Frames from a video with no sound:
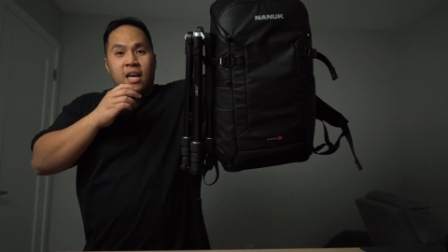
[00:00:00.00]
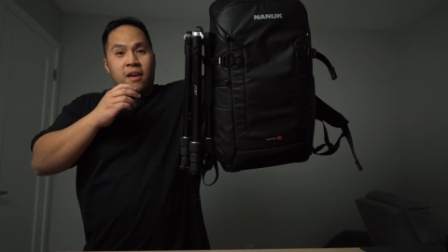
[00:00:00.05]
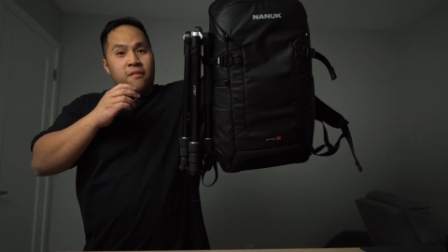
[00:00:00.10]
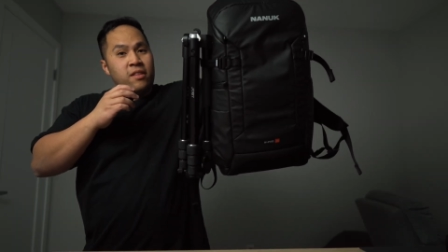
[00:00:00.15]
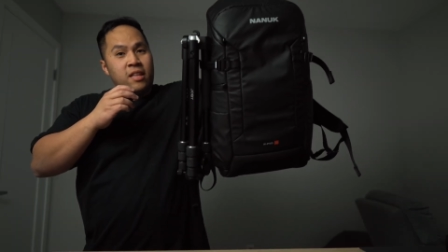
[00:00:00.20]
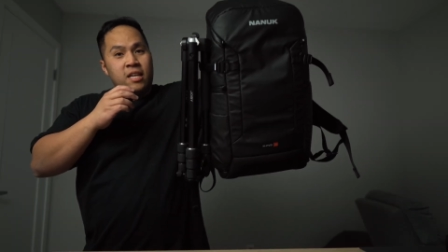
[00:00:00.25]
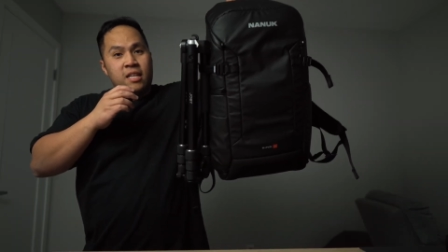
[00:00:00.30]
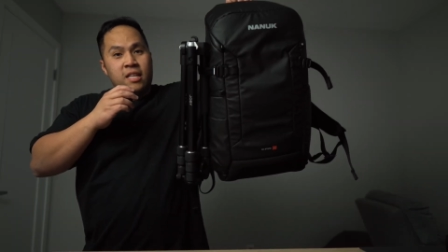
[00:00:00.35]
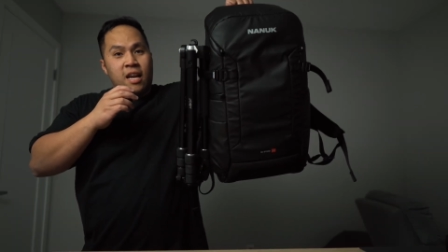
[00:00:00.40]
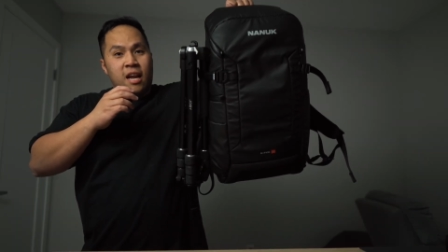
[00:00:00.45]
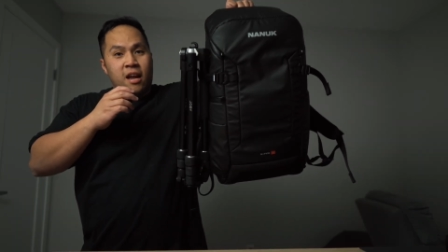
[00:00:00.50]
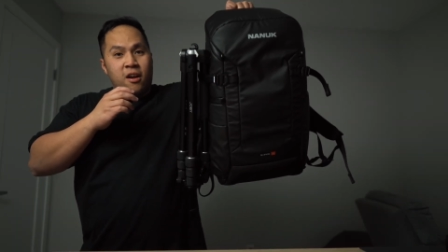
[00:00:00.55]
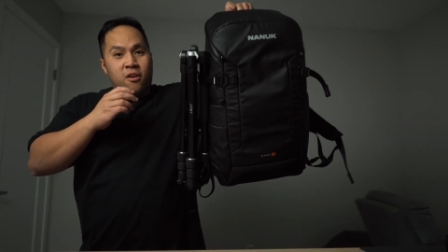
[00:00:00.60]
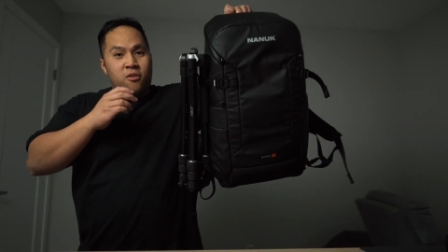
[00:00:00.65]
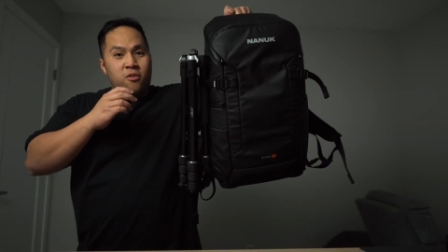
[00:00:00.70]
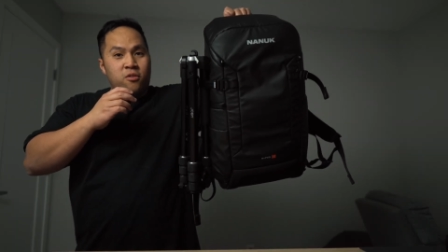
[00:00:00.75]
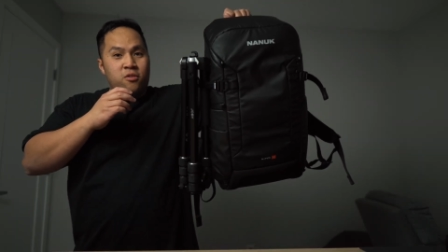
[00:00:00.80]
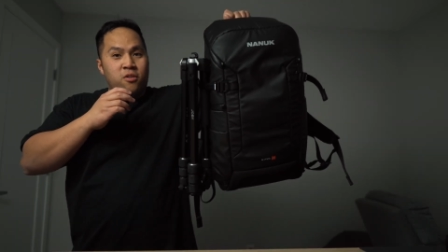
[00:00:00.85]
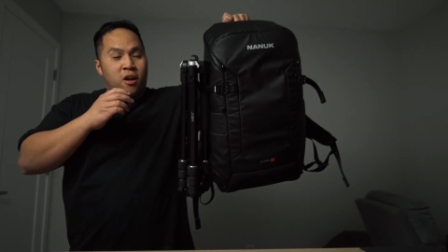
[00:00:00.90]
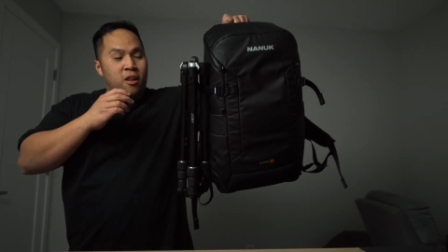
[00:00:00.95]
that I
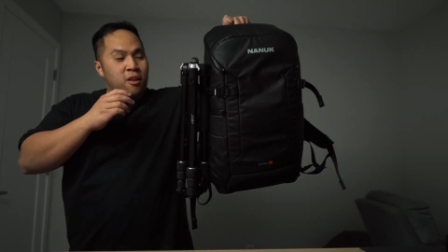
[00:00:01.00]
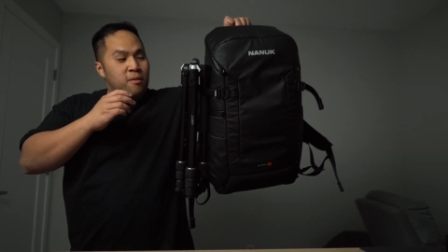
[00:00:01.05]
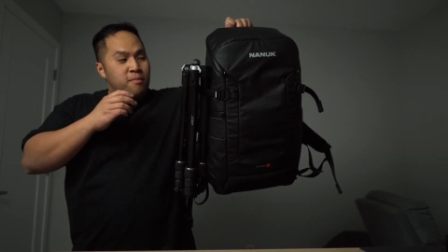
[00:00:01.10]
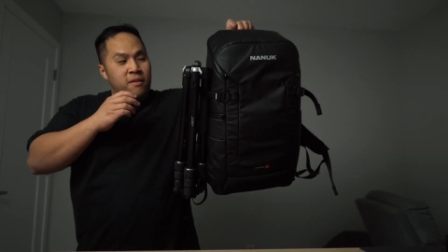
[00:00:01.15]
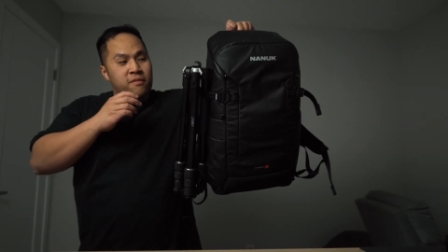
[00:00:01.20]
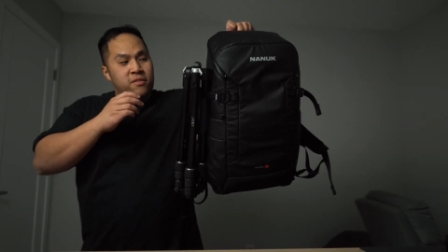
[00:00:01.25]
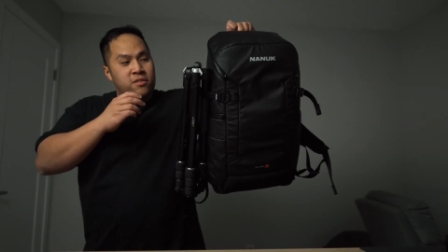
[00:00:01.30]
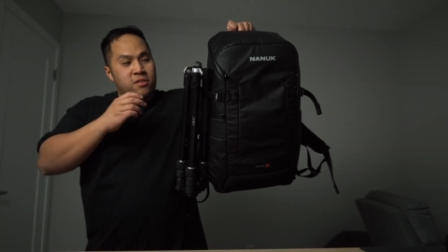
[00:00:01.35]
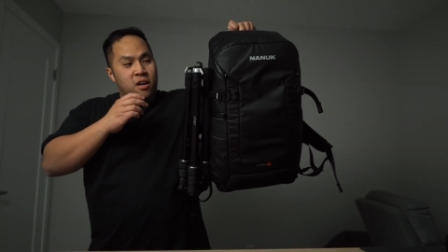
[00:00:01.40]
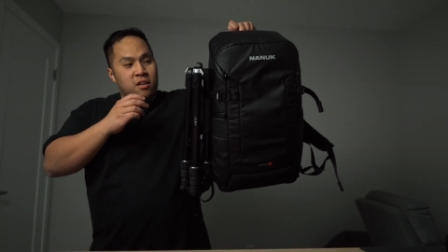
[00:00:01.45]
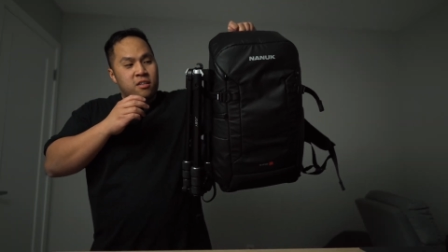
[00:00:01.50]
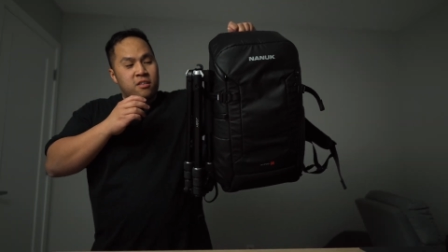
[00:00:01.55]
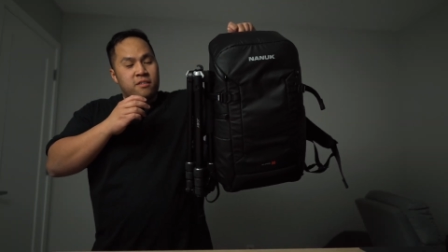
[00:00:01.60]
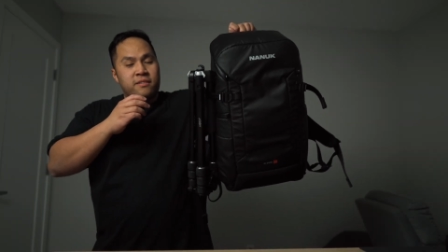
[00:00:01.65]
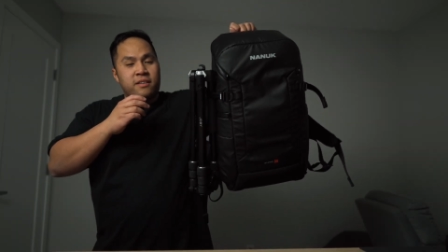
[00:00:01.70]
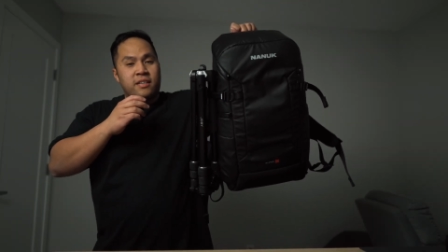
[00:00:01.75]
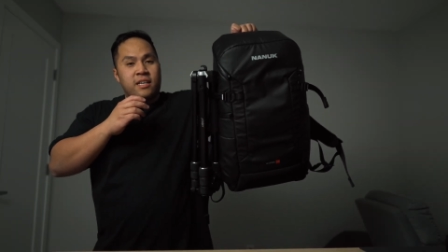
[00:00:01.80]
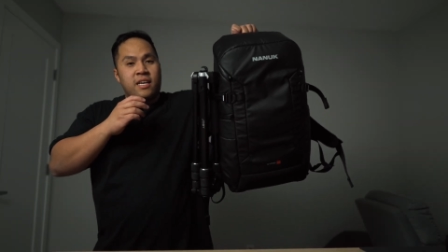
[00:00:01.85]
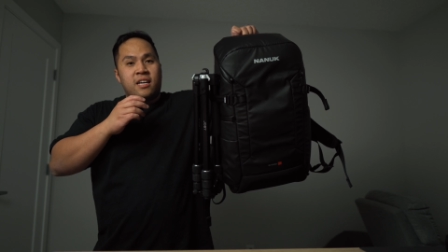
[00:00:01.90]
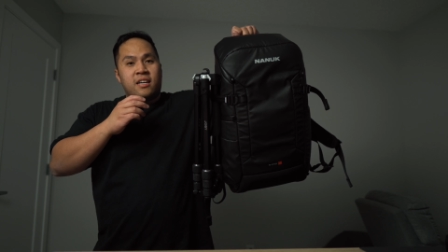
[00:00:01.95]
own, all of my
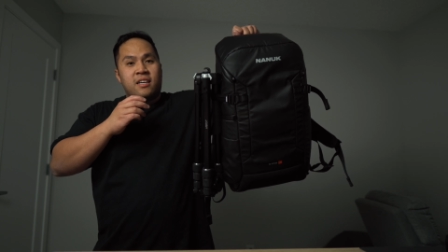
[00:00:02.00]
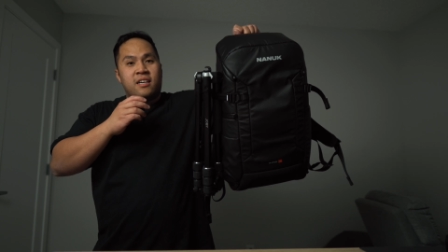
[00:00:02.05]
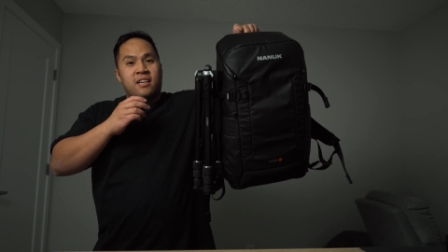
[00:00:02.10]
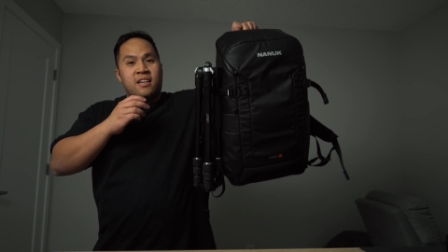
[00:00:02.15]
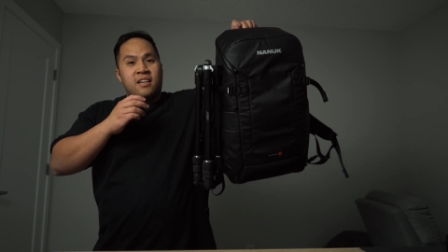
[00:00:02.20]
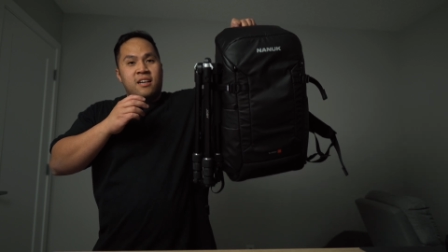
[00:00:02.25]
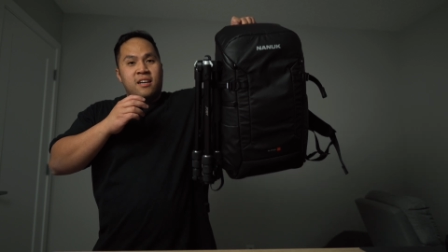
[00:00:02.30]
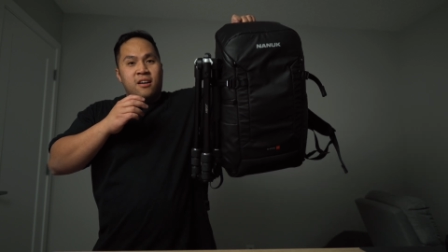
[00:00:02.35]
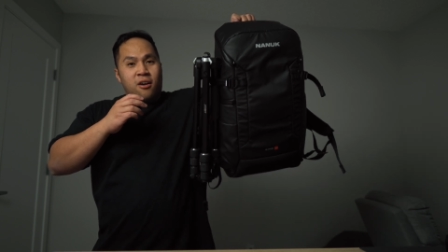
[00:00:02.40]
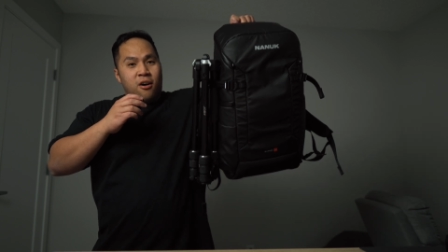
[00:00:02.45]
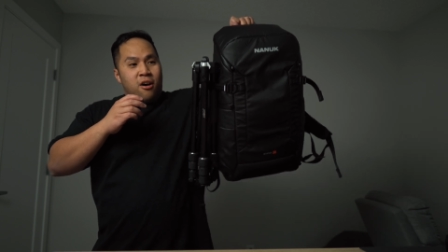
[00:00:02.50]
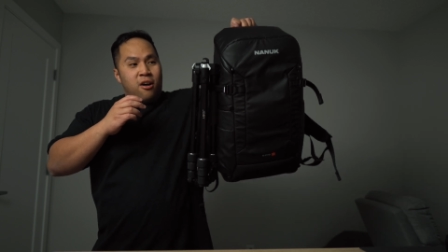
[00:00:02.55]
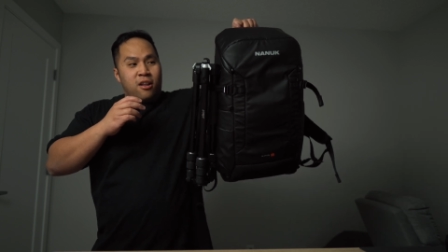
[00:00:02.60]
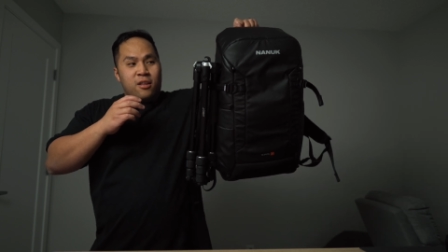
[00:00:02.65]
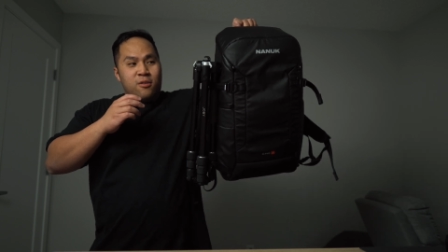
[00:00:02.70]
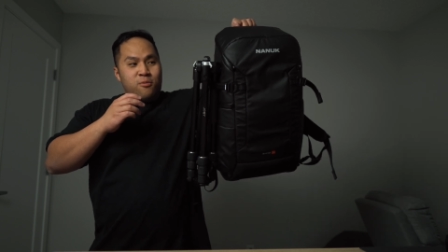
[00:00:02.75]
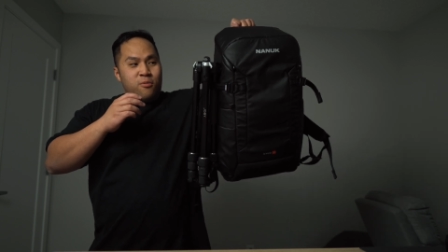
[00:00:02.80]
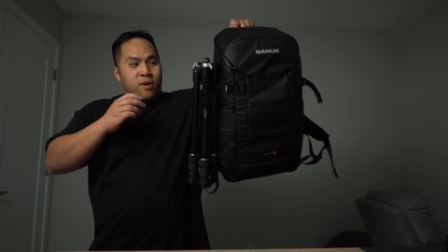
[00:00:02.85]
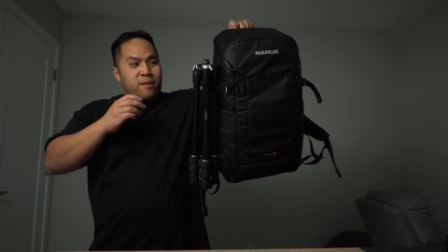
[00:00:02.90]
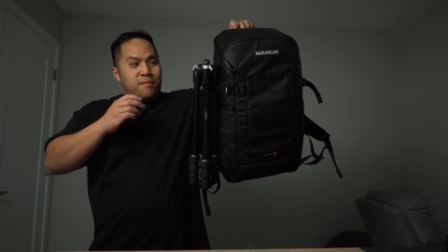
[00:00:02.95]
photography gear, all
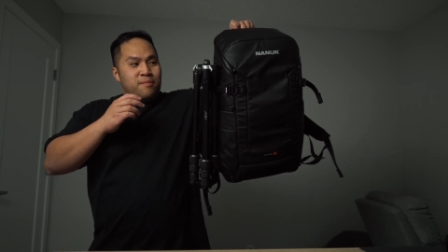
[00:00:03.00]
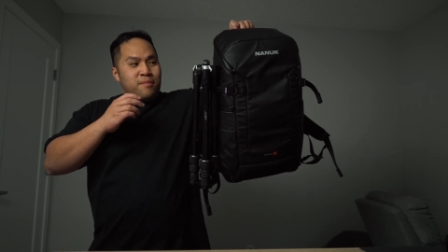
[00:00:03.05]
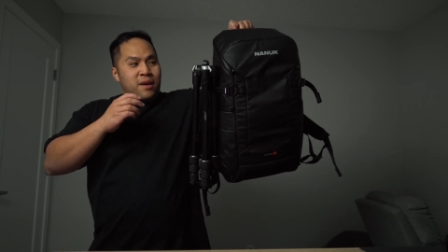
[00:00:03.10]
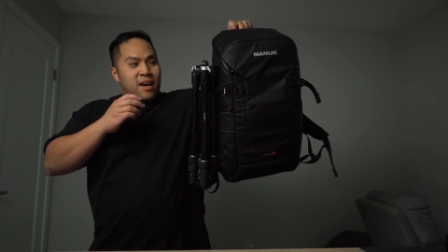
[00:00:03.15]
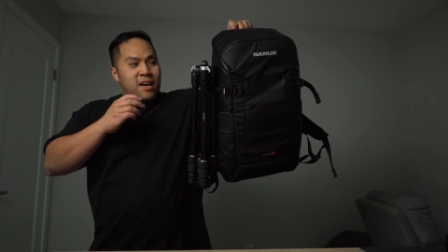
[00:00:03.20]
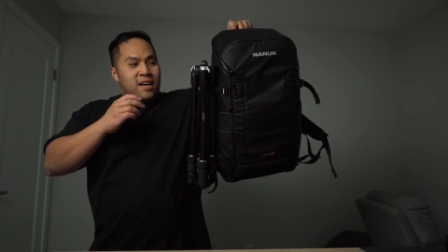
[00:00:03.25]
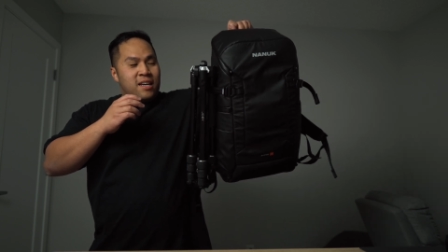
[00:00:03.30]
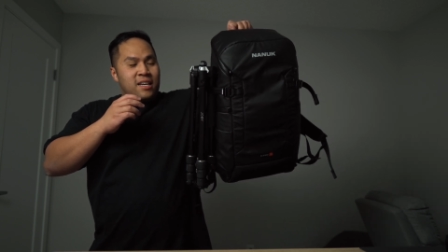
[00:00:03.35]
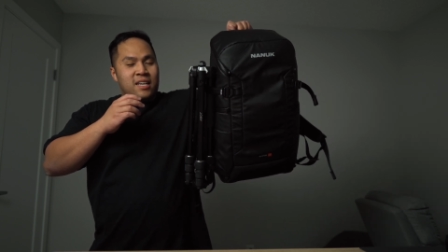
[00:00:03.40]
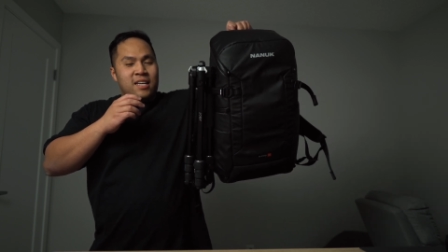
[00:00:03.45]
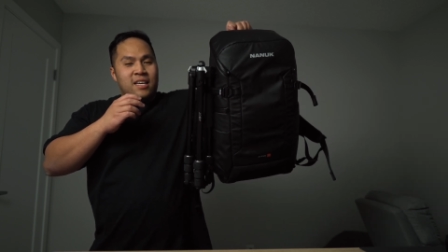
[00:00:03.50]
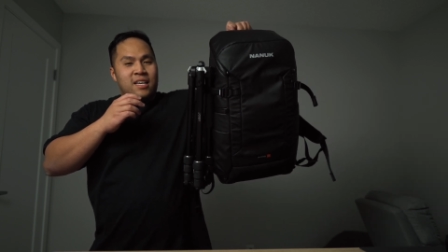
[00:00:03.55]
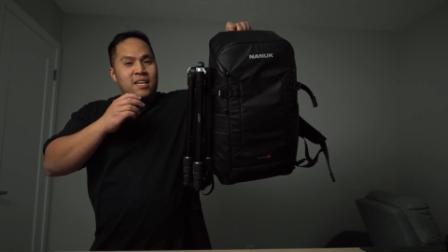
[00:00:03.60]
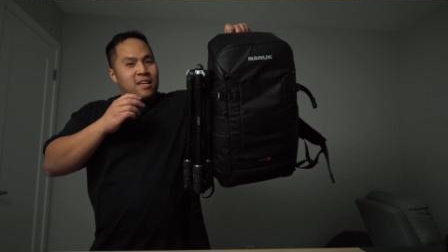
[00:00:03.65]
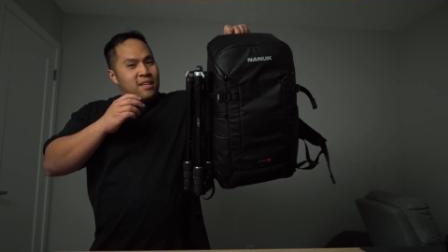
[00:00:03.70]
in one bag.